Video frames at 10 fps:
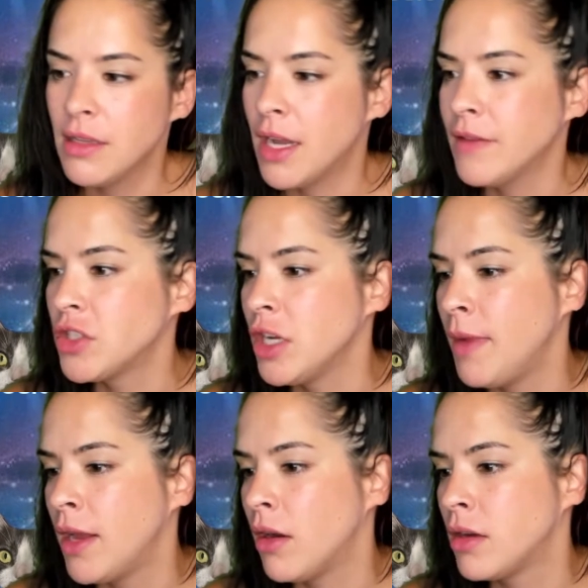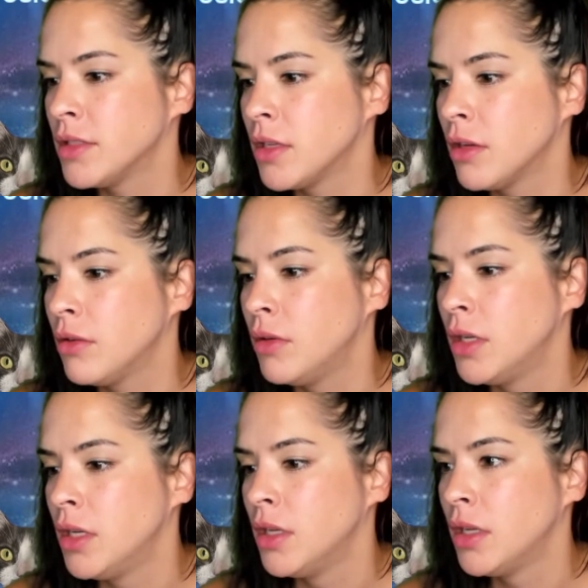see the live stream, and also
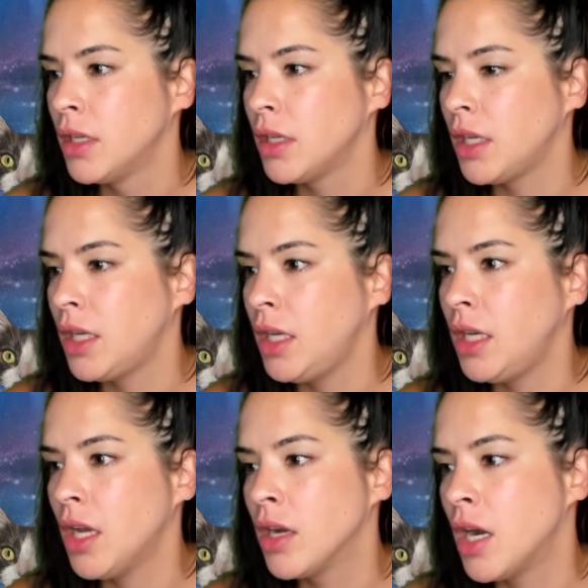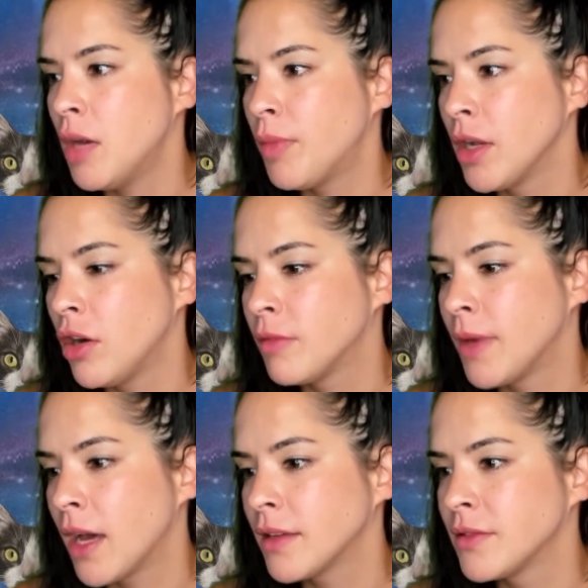he hung up and called
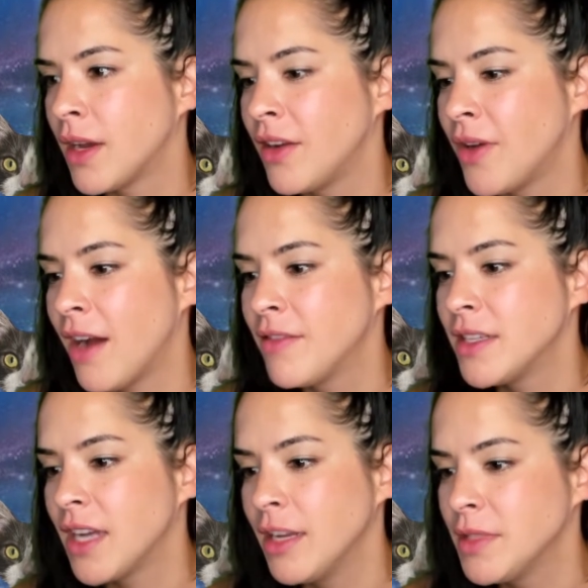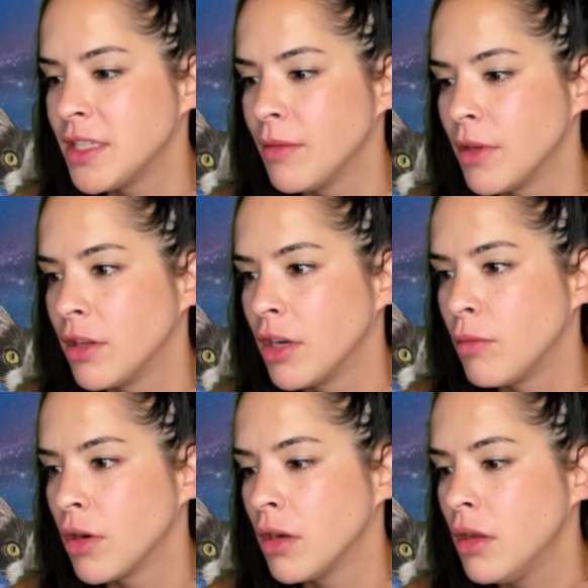back, so I don't have the timestamp on there
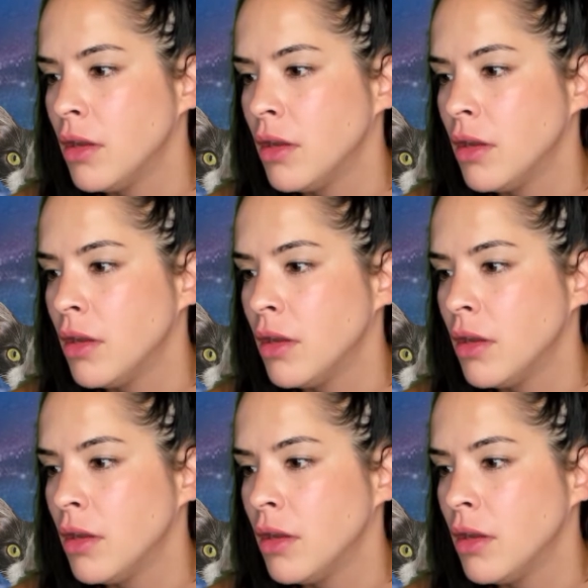anymore.